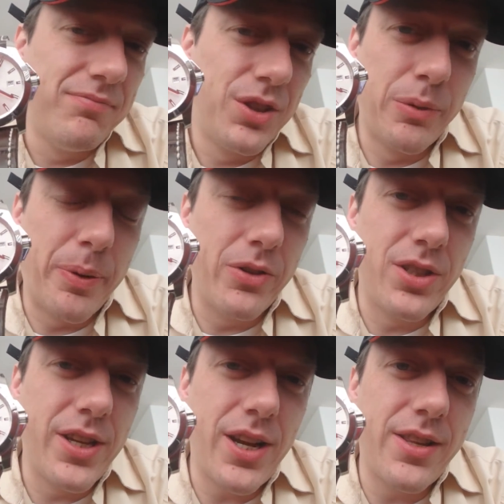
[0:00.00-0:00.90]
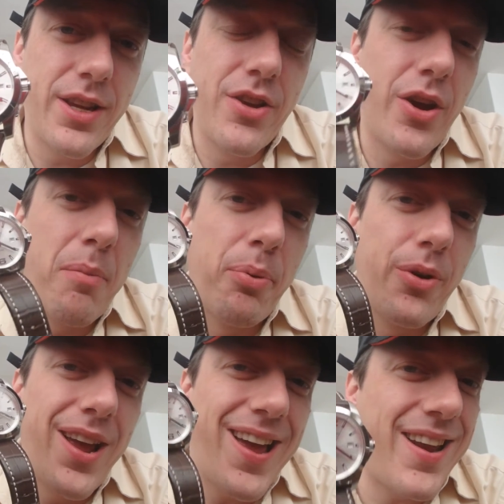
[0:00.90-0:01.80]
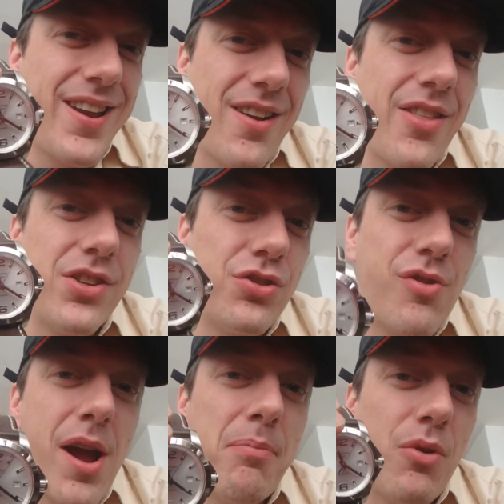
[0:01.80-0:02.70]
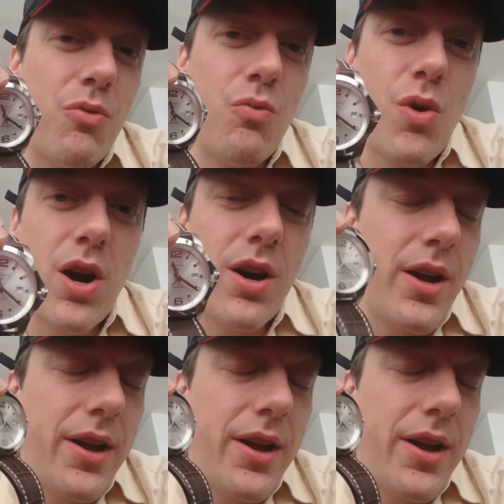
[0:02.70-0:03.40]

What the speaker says: supposedly I think you can put any other strap or